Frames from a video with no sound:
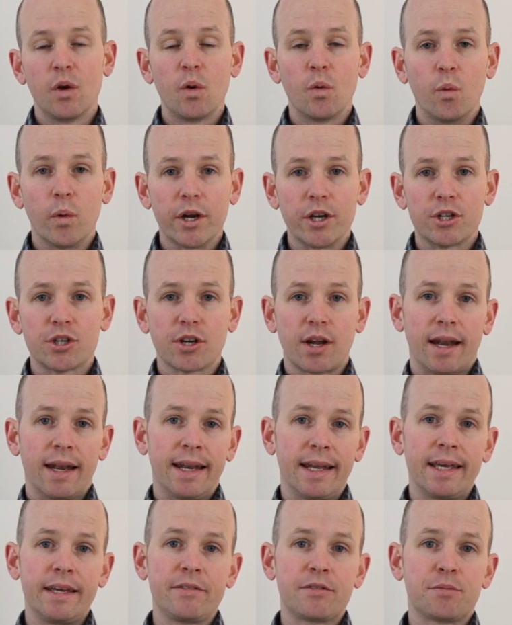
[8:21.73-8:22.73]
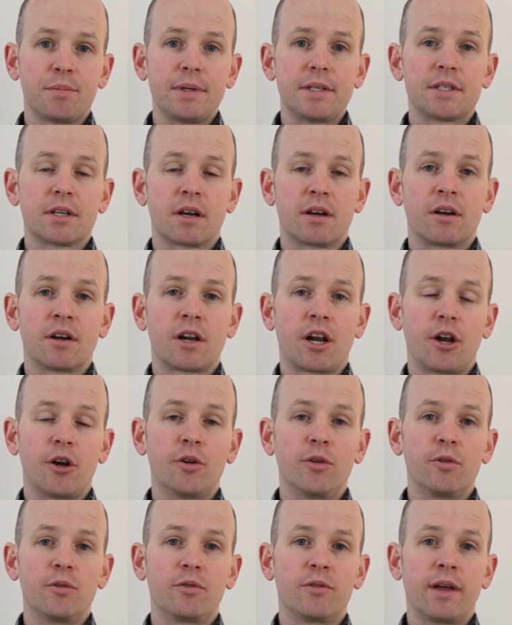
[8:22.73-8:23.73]
which leaves me to
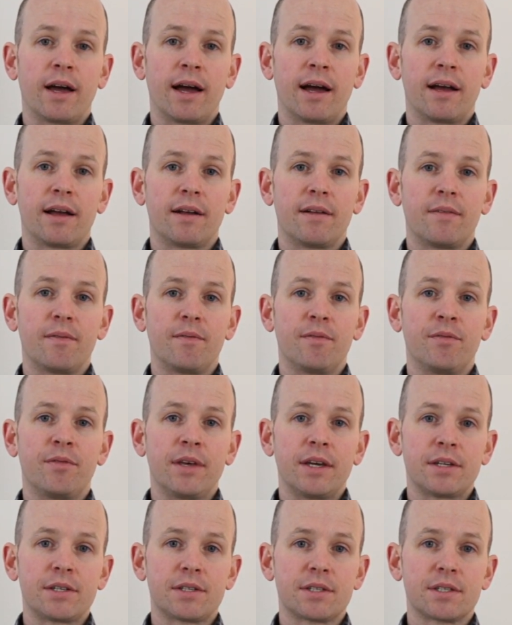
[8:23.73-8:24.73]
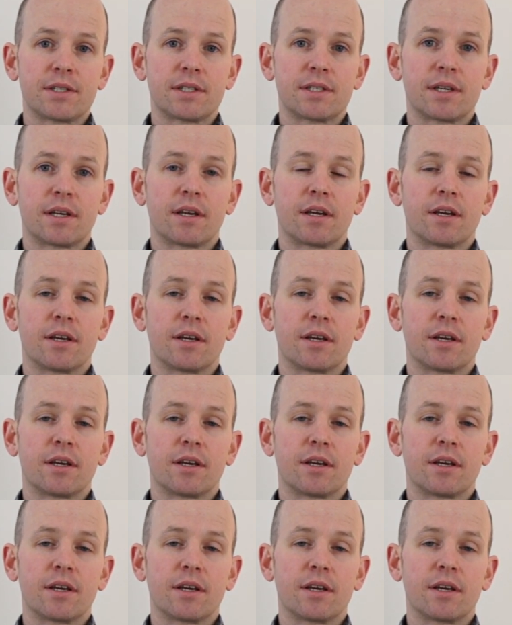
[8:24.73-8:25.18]
conclude that this